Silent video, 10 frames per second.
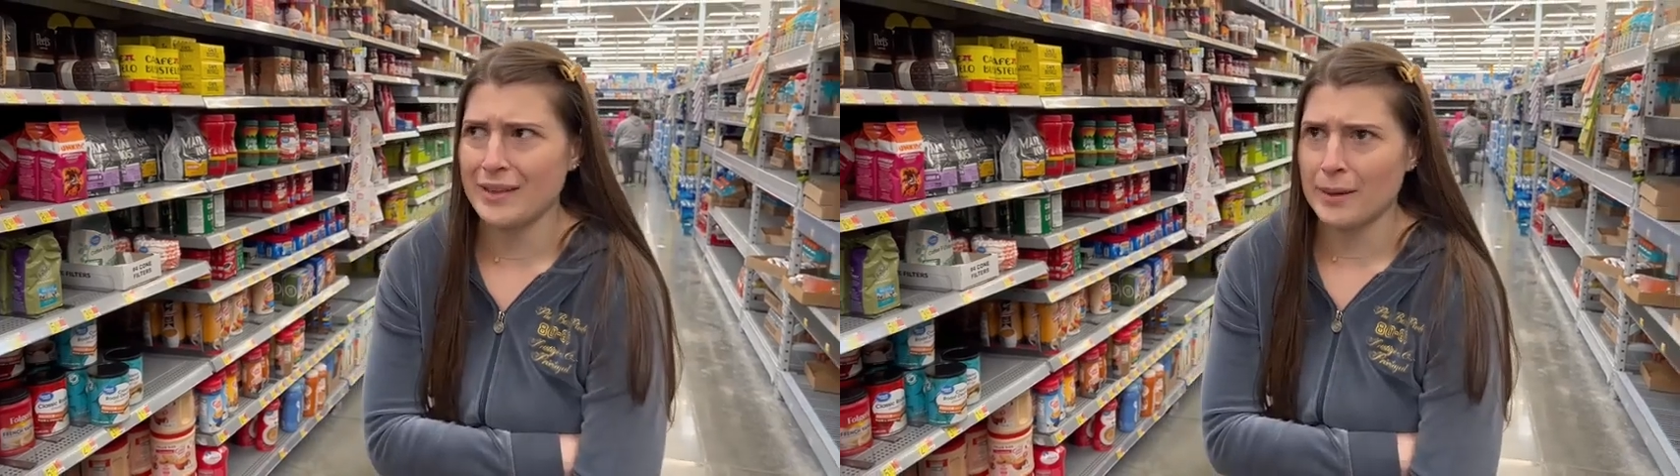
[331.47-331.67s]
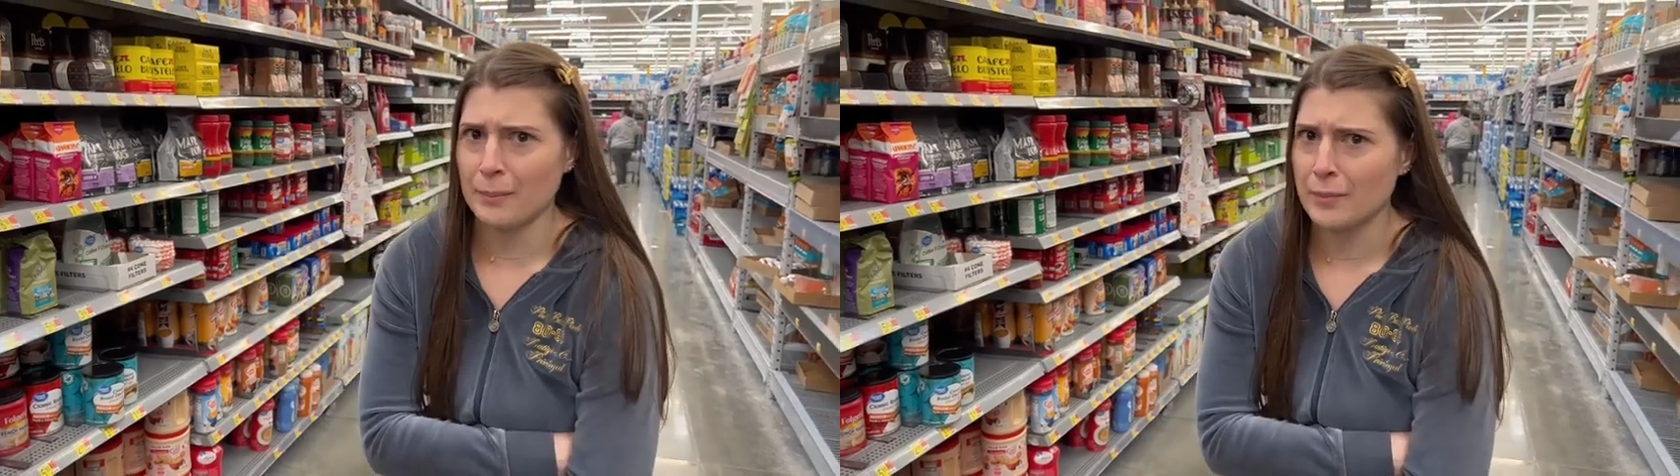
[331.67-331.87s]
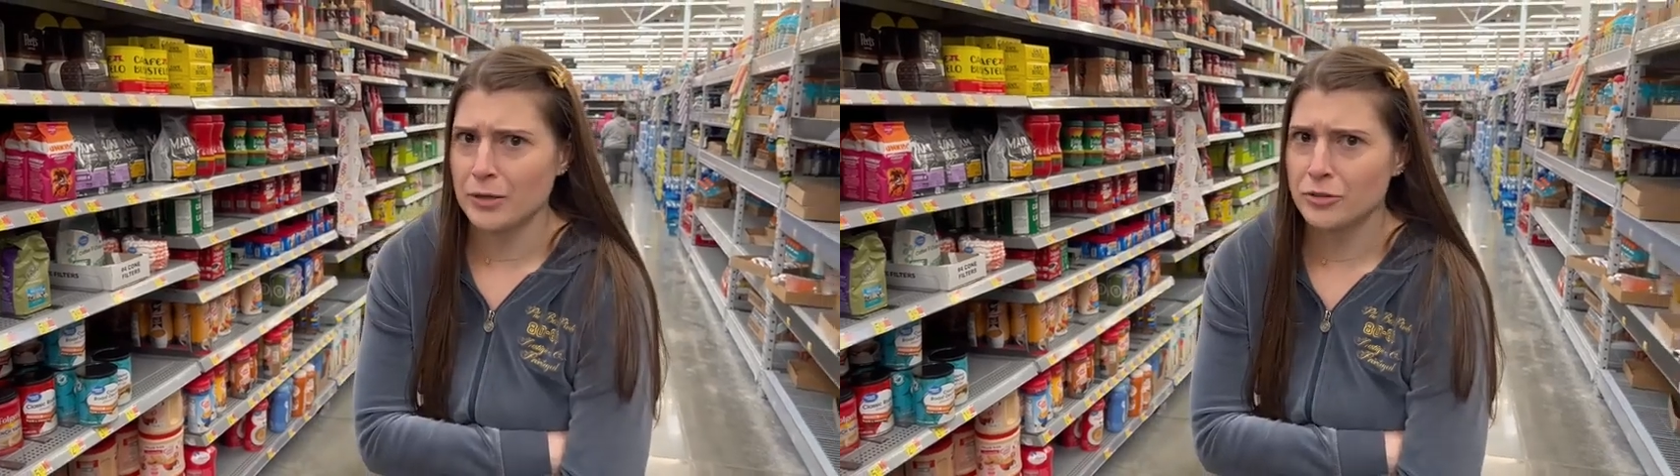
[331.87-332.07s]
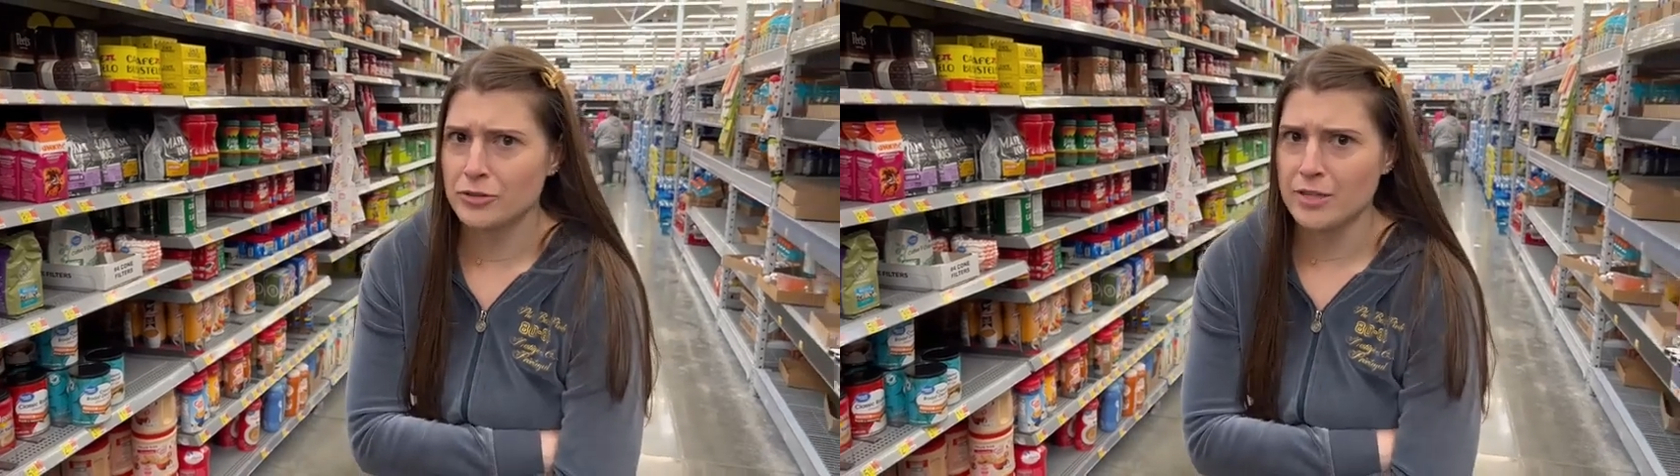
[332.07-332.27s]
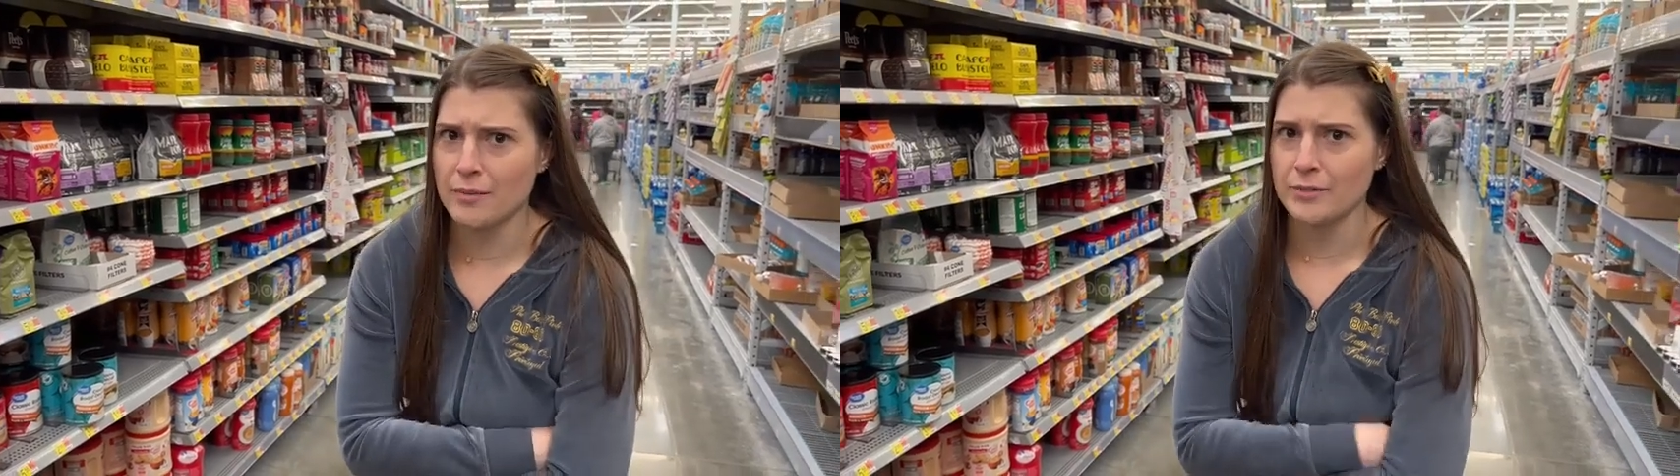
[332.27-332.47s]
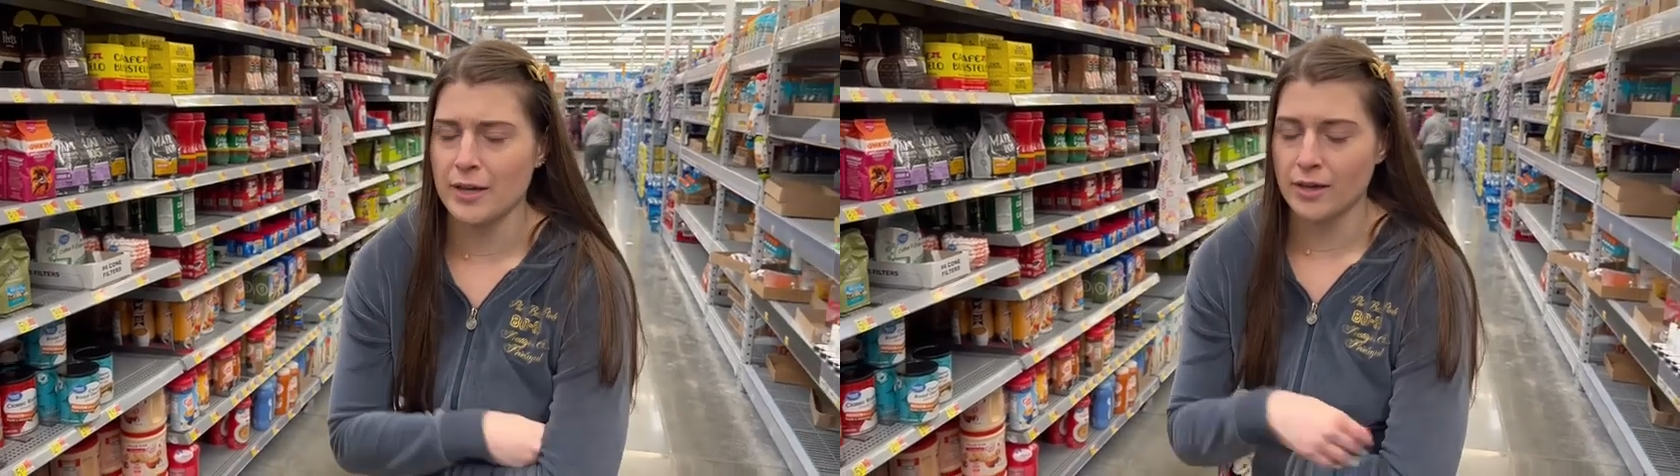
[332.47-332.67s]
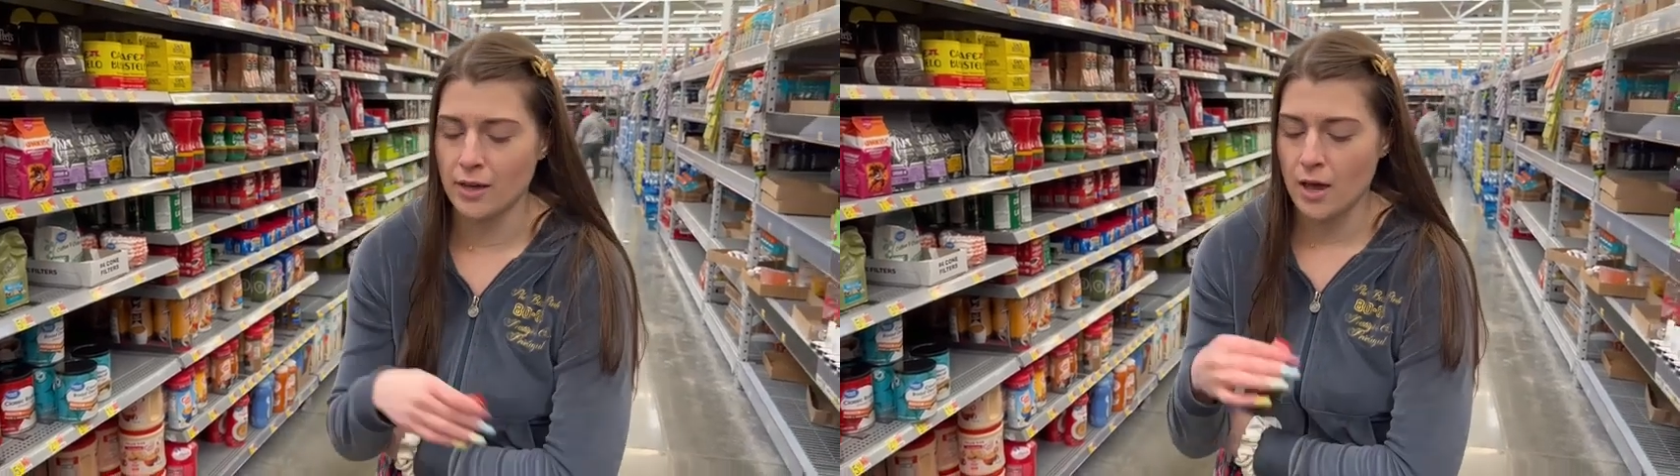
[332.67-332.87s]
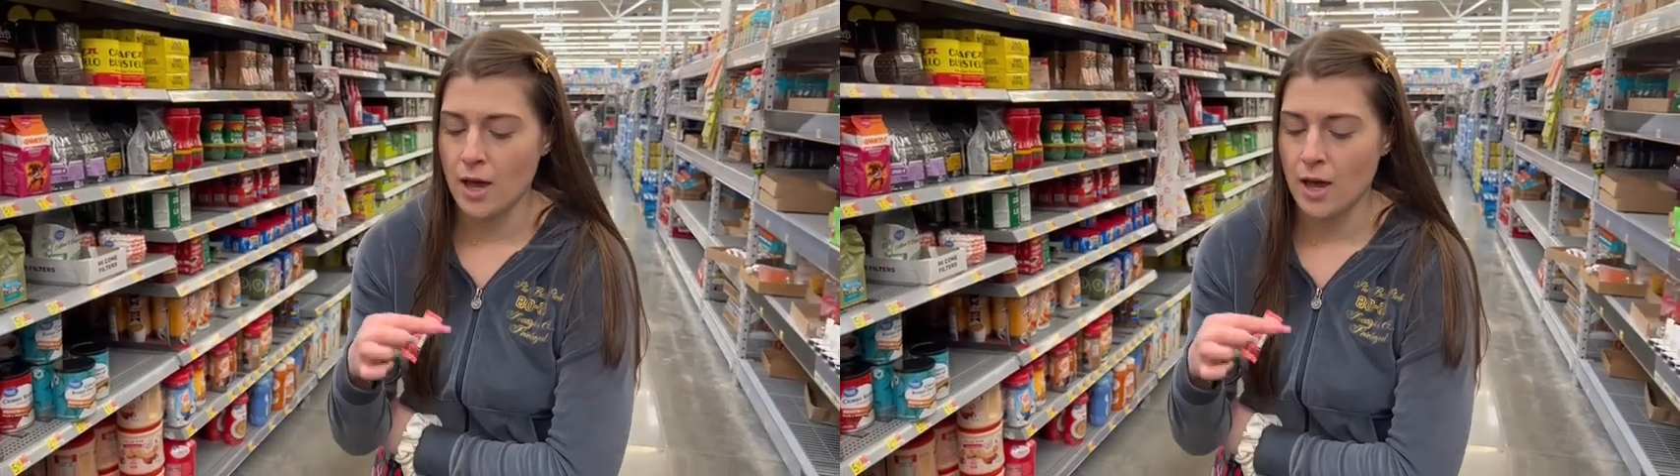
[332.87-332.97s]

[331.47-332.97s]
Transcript: like milk or something.